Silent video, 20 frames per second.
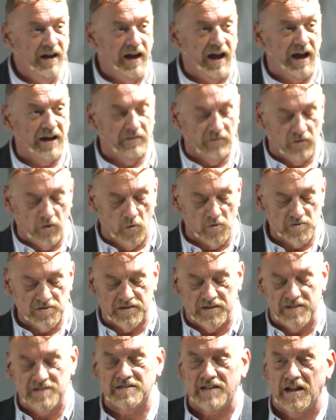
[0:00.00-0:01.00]
and of course
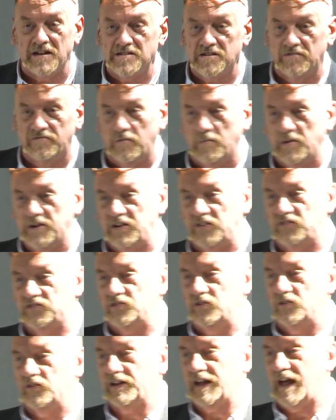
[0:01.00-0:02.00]
the Centre for
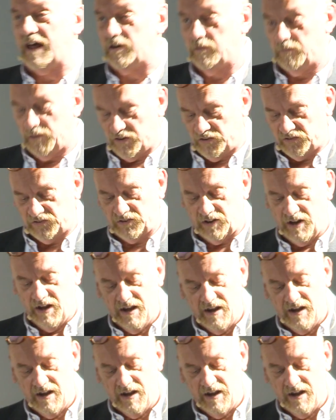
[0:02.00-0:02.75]
Medicinal Cannabis